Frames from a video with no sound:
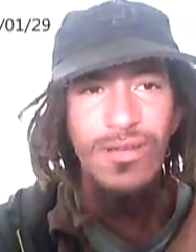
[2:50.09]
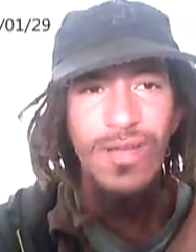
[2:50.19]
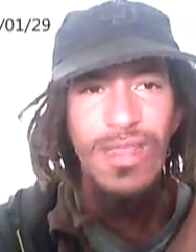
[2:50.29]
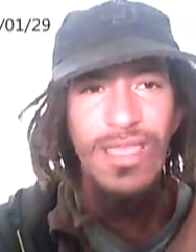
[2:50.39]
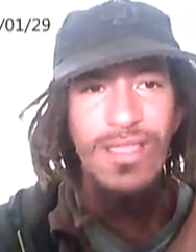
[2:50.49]
you
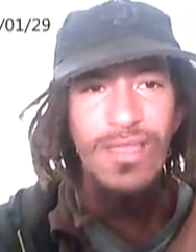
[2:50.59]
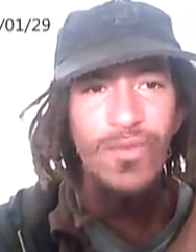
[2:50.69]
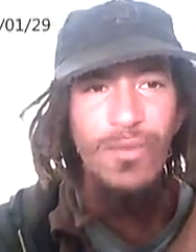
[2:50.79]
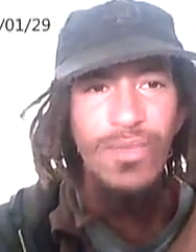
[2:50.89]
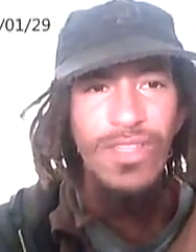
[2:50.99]
know,
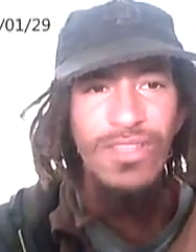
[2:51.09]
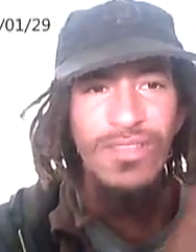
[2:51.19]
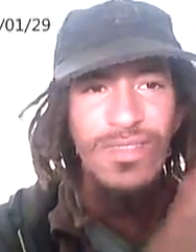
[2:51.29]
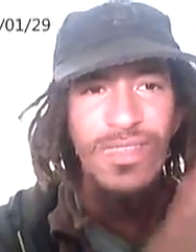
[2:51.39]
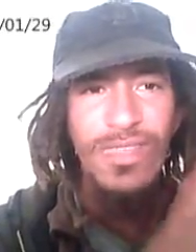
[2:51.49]
anything for
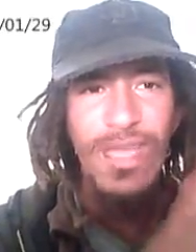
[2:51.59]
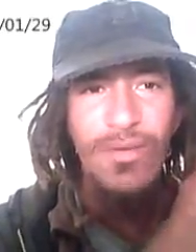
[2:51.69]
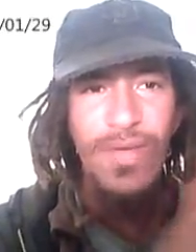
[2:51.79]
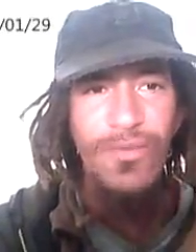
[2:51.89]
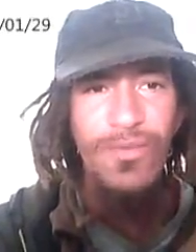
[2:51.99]
Britches to get
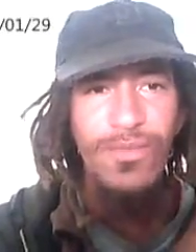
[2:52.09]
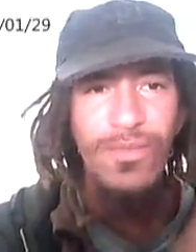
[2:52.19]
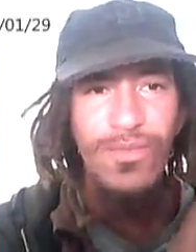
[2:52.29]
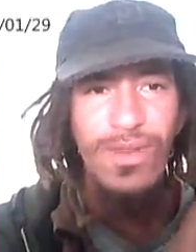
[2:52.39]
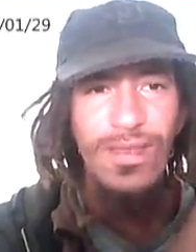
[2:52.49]
away from
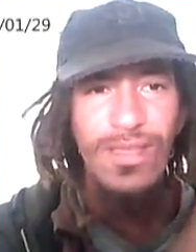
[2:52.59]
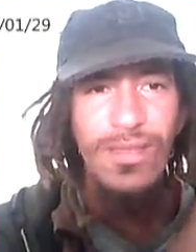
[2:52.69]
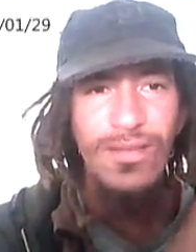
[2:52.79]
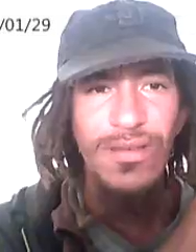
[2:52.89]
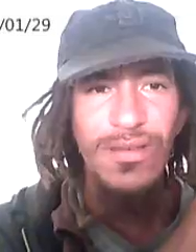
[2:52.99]
doing what he
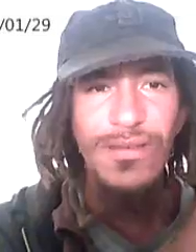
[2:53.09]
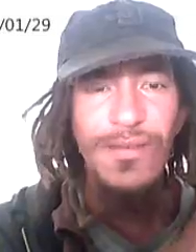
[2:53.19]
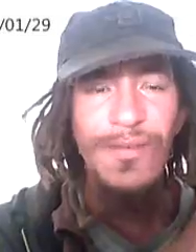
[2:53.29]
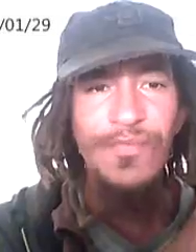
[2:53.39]
did, huh?